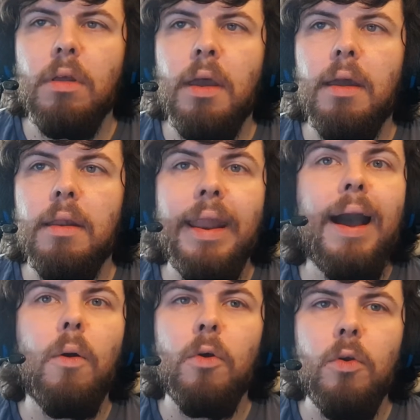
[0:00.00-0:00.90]

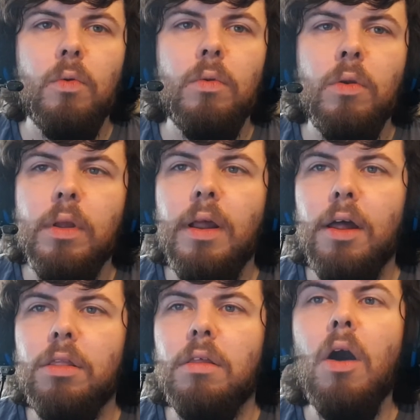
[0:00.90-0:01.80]
now who you can
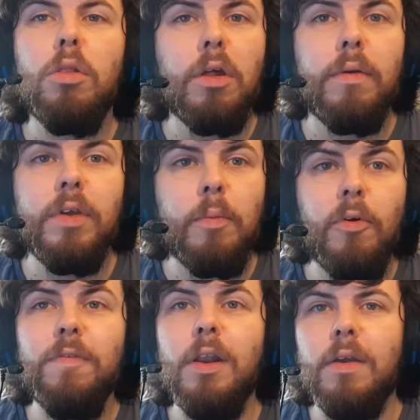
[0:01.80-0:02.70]
ask, oh, so have you got your
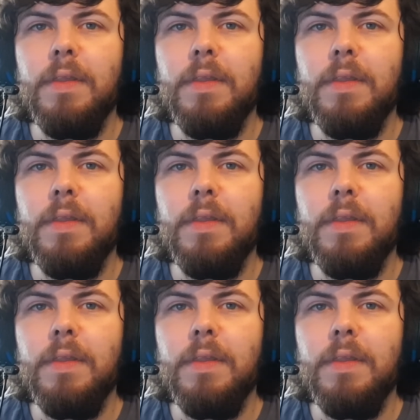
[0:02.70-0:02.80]
portfolio?